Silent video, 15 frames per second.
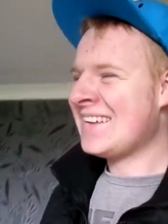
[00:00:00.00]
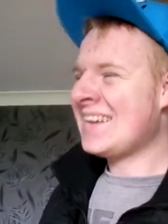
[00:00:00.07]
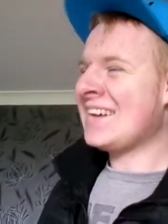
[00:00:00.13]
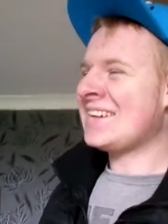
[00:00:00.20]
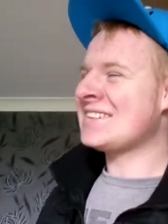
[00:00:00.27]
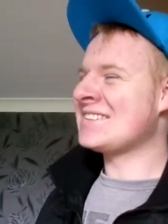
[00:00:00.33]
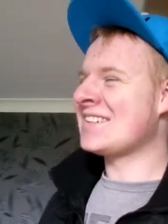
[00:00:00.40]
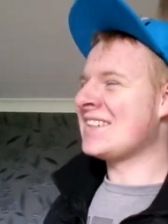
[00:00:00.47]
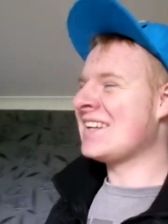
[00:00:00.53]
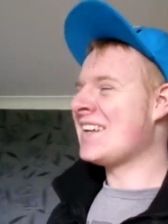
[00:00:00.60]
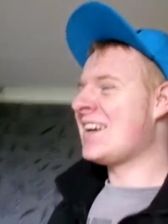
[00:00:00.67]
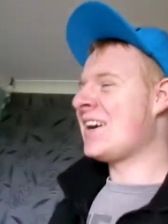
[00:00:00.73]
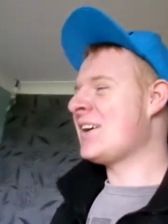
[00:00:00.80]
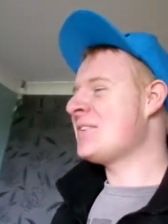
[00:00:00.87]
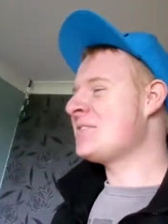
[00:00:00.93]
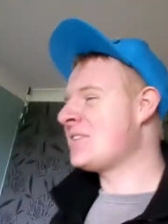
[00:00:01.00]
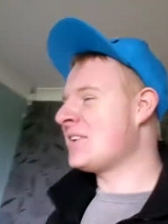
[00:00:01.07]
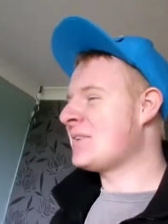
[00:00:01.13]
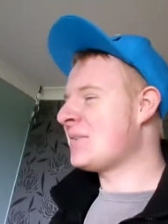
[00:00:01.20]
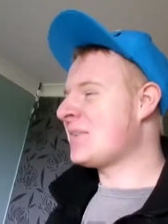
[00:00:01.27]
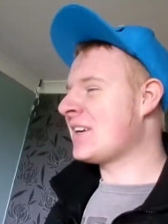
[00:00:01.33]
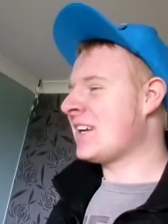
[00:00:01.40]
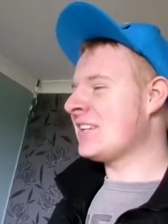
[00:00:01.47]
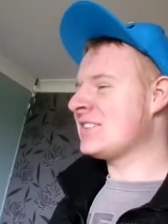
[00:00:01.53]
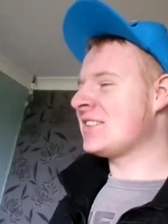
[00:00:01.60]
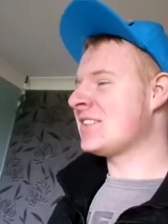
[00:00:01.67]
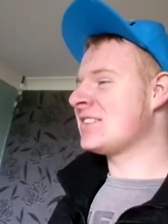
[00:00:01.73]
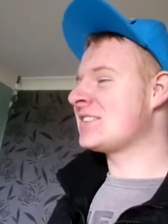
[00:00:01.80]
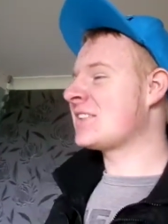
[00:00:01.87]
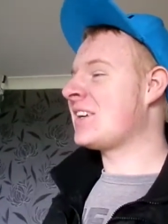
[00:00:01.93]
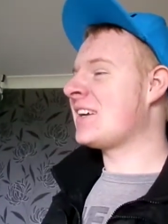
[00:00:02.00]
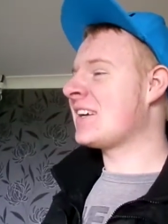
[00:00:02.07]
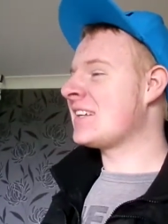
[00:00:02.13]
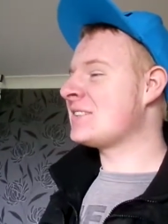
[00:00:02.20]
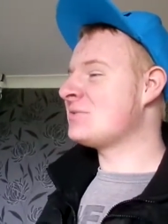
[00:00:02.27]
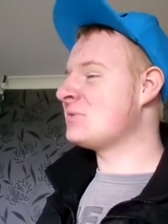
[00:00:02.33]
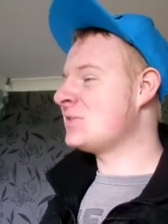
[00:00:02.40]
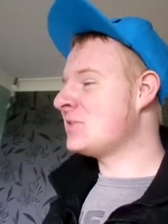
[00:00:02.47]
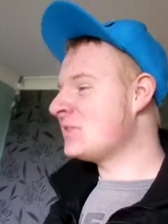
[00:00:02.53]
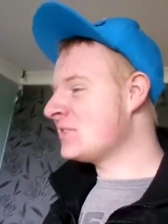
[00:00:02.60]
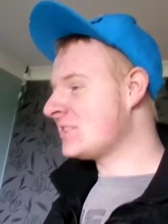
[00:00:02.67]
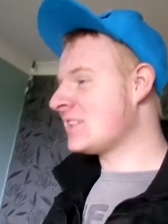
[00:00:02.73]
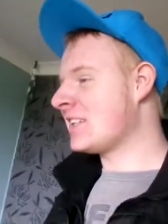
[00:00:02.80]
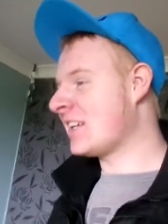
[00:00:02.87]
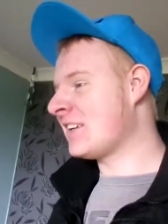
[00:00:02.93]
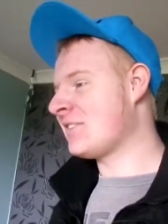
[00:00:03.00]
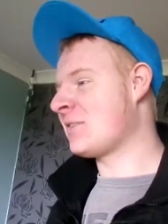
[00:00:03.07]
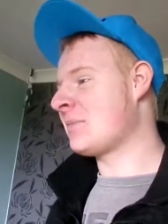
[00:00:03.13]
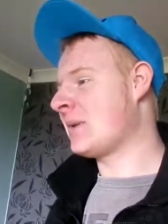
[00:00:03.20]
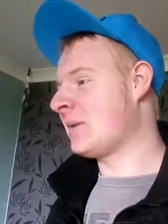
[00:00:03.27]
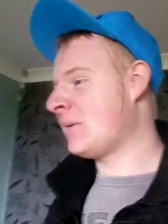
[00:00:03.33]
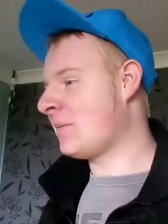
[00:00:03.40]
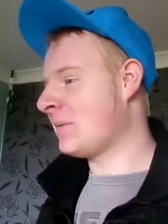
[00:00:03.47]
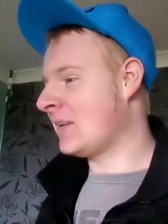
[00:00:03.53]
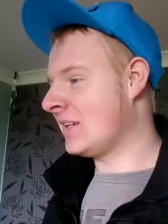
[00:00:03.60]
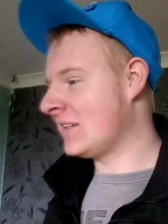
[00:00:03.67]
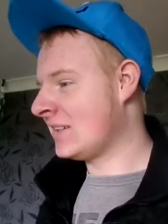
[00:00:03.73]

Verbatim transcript: I said, hopefully we'll get a chance to go and get some shoes today for me, won't we? Yay,